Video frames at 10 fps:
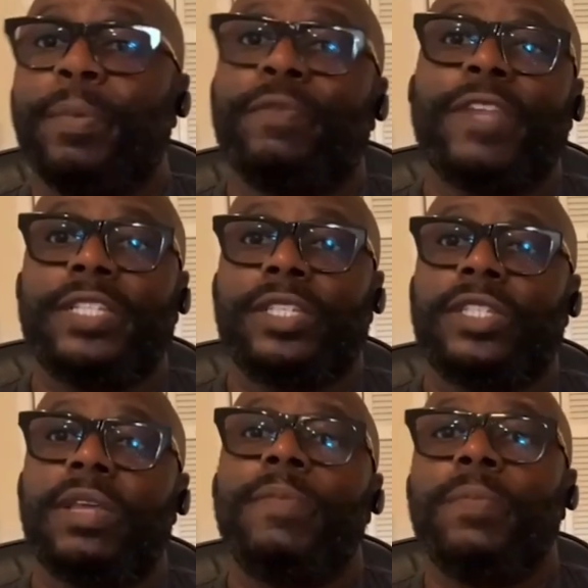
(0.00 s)
pepper
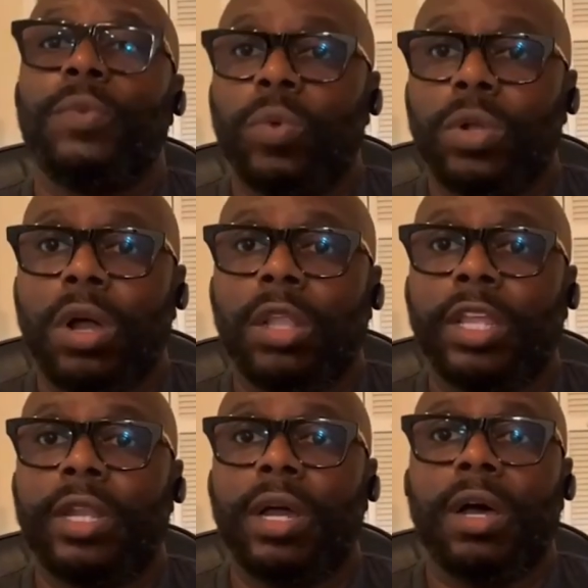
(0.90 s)
flakes, as some people will
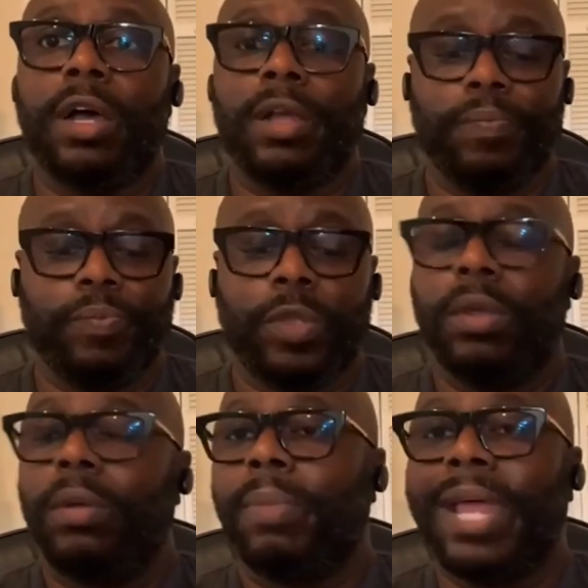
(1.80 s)
call it, uh,
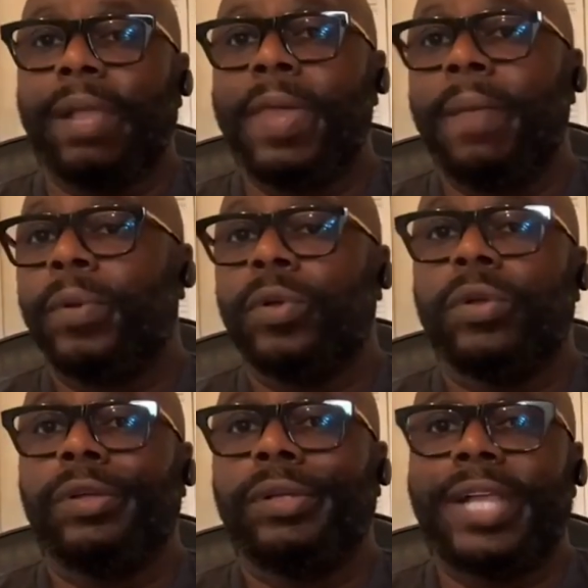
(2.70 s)
black
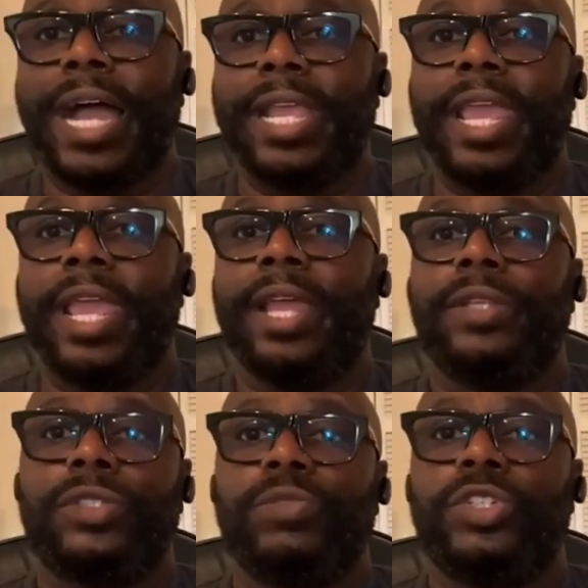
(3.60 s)
pepper,
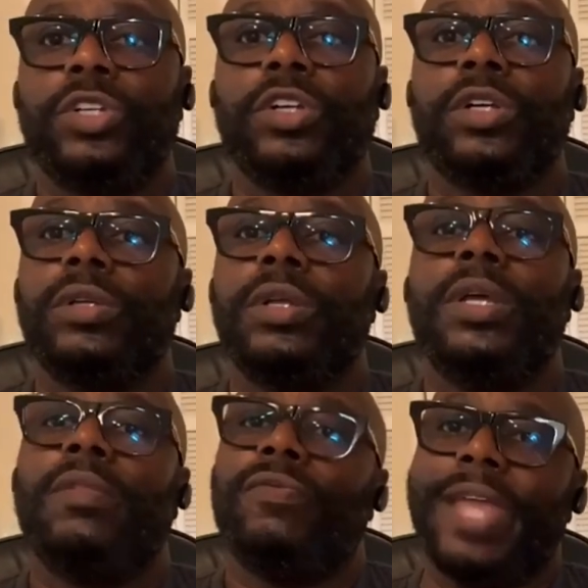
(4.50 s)
cayenne, some sugar.
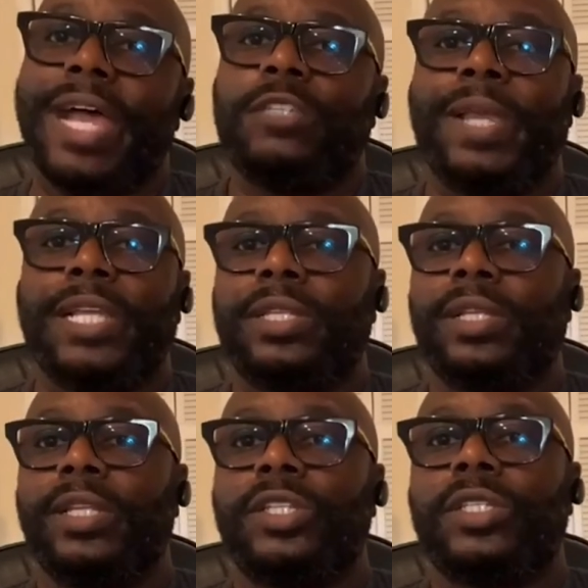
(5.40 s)
That's
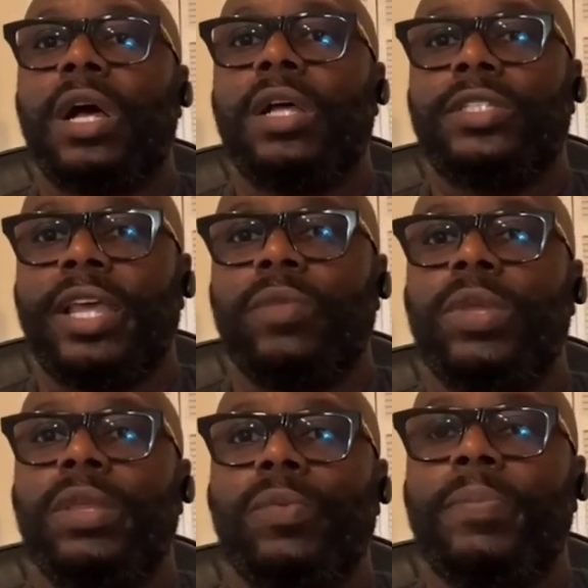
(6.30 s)
basically the sauce
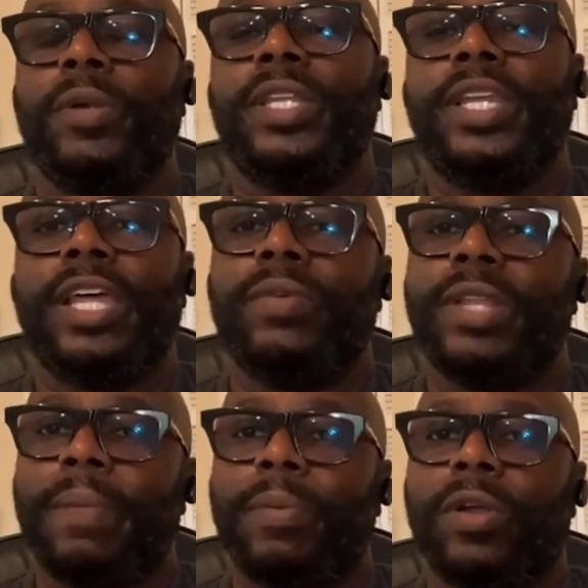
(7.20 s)
that we we put
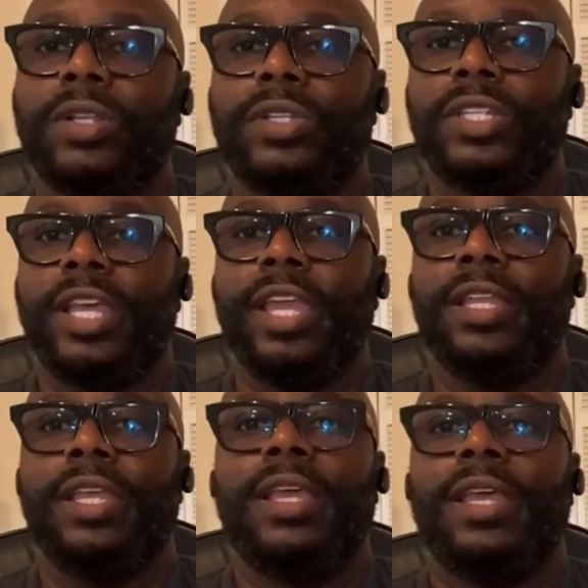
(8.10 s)
together in that part of the
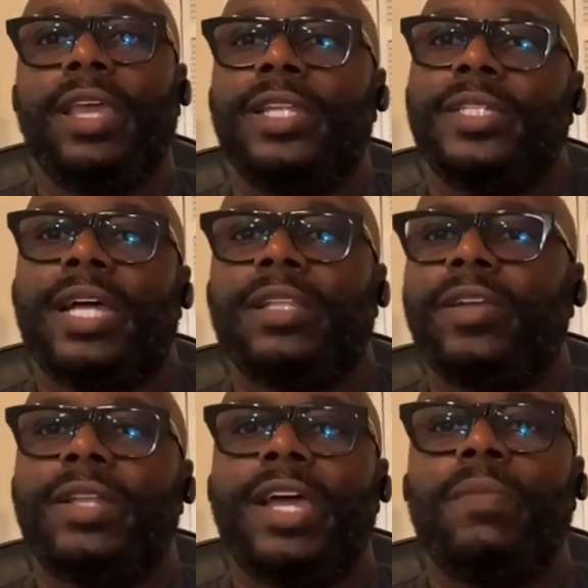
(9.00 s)
state. And in
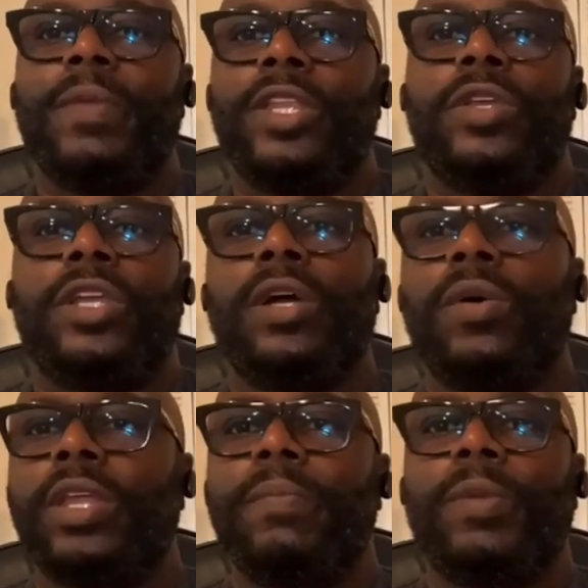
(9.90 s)
South Carolina, man, you can
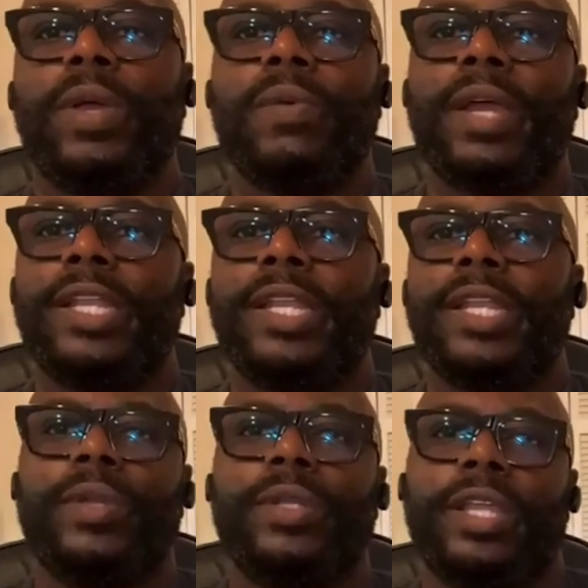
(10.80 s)
go to Hemingway right
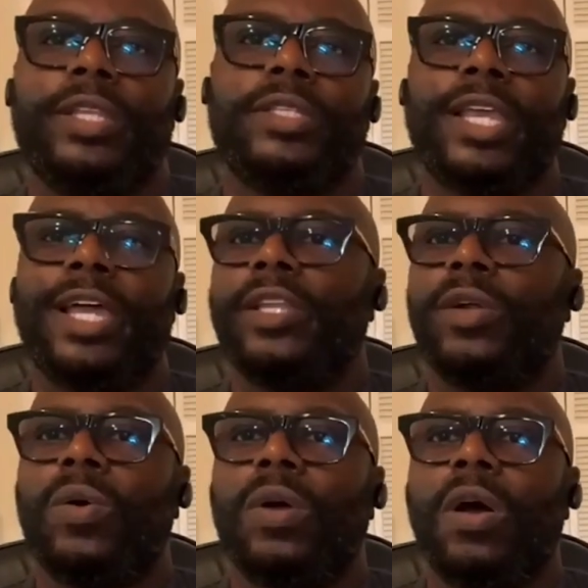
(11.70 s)
now and, and say, I
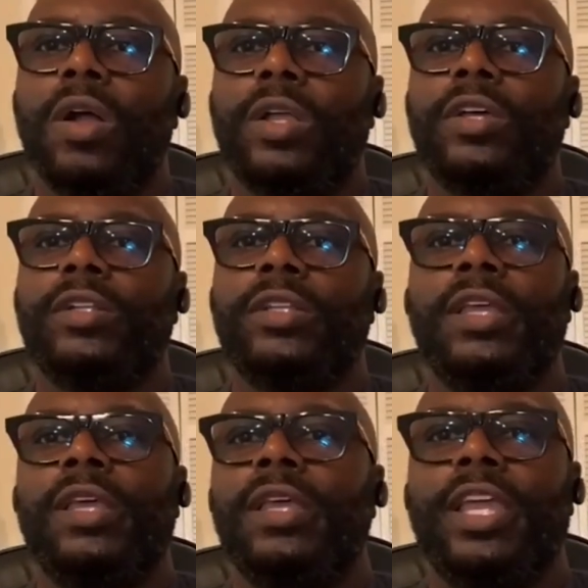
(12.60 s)
need a whole hog cook.
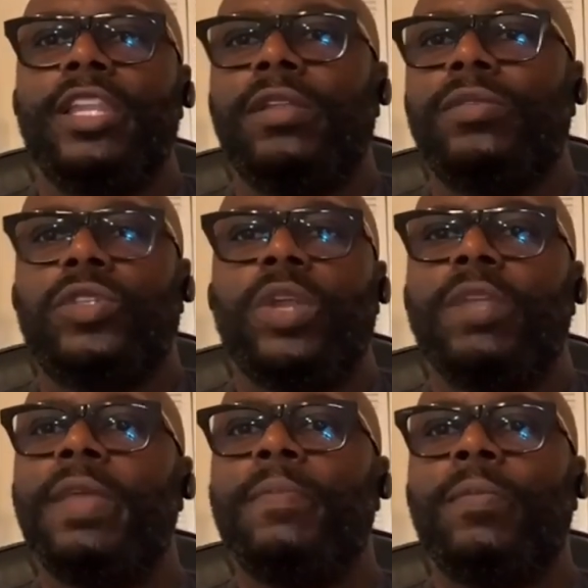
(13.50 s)
And
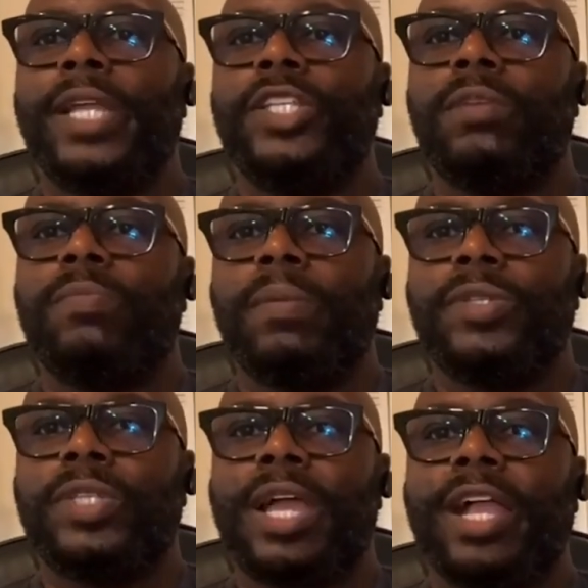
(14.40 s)
20 people might jump
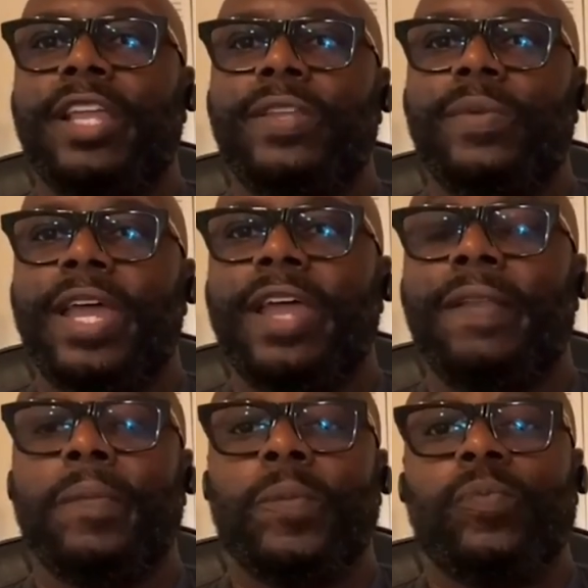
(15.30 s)
up and say, I can do
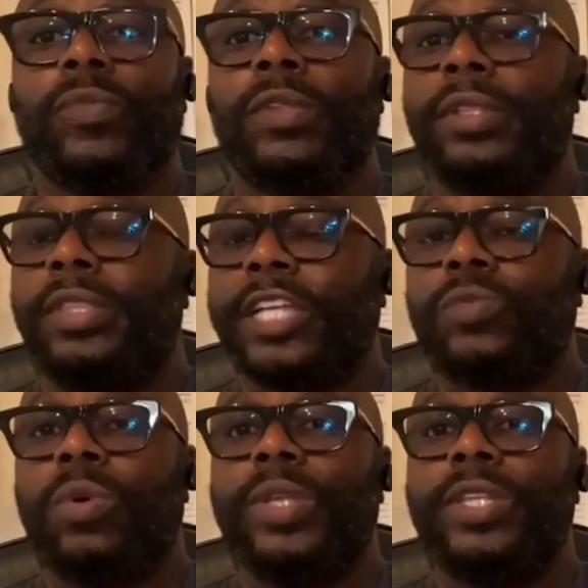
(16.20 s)
that.
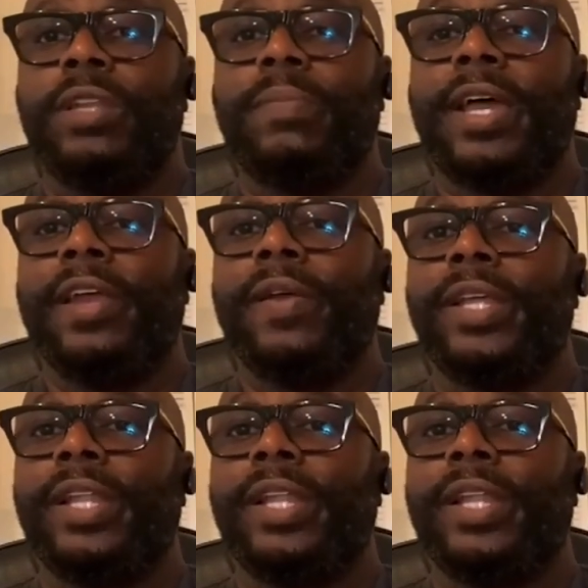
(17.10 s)
That's what we did in my